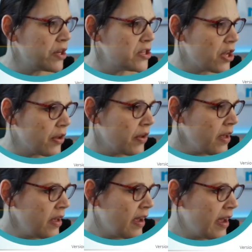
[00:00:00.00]
do
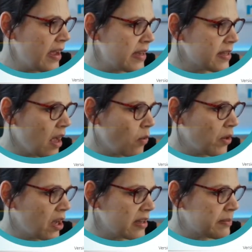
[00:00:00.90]
is I want
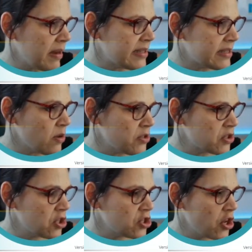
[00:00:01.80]
to customize it. So I'm just
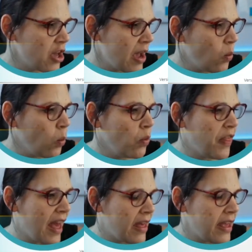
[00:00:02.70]
going to show you
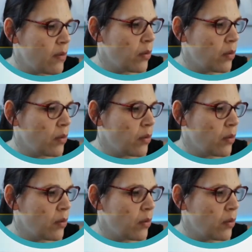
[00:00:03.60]
that it will